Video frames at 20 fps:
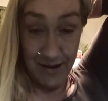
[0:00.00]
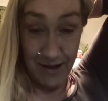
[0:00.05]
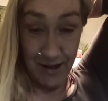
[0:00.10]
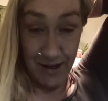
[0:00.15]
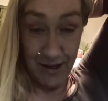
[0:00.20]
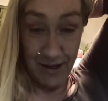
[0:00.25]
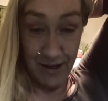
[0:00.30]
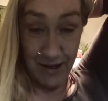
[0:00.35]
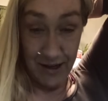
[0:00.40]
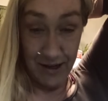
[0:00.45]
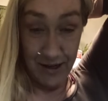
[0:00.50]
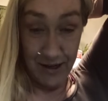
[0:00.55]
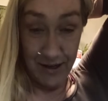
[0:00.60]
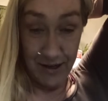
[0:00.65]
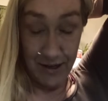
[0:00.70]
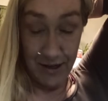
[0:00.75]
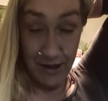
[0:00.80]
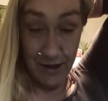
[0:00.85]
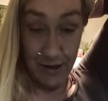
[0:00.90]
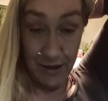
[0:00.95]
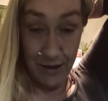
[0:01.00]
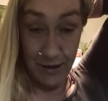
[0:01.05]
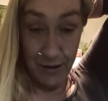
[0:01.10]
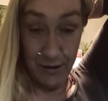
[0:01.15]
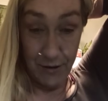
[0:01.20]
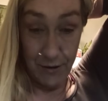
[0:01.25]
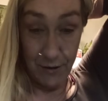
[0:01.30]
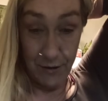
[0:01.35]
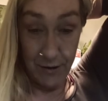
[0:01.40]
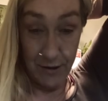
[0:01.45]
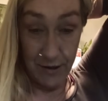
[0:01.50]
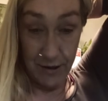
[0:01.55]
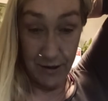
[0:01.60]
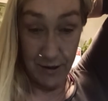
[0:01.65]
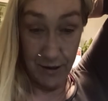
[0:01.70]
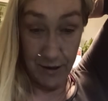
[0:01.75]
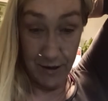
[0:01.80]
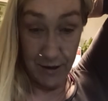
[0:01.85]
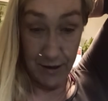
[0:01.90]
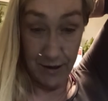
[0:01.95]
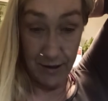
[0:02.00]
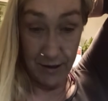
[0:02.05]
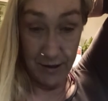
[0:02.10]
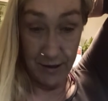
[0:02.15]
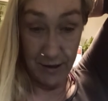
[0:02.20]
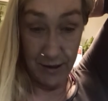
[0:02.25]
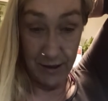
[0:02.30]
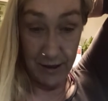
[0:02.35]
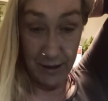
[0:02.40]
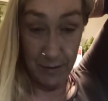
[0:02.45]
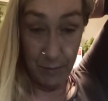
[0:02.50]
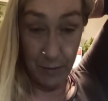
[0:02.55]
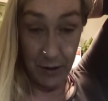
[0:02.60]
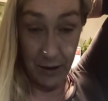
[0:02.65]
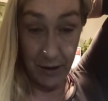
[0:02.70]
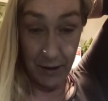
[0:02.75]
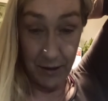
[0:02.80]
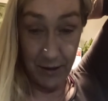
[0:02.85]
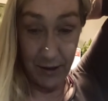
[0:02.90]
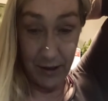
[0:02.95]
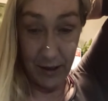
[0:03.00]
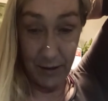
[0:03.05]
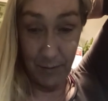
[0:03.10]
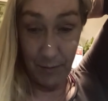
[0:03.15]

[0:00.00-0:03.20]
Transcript: To the odd conspiracy